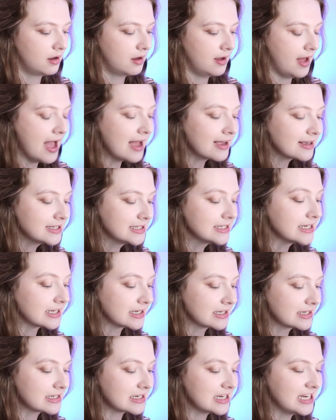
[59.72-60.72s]

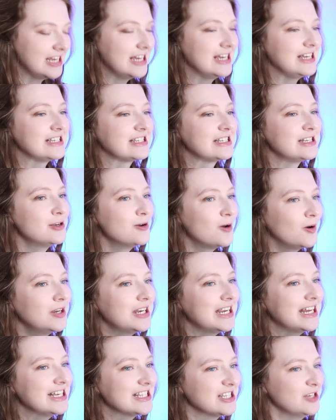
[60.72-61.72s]
accent is
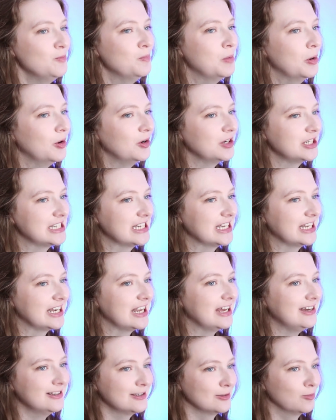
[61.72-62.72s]
not as important
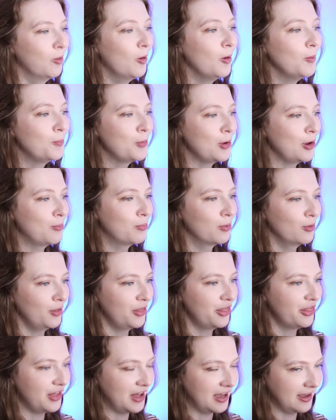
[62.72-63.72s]
as what people
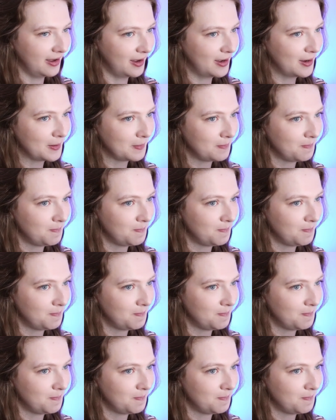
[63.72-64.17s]
think.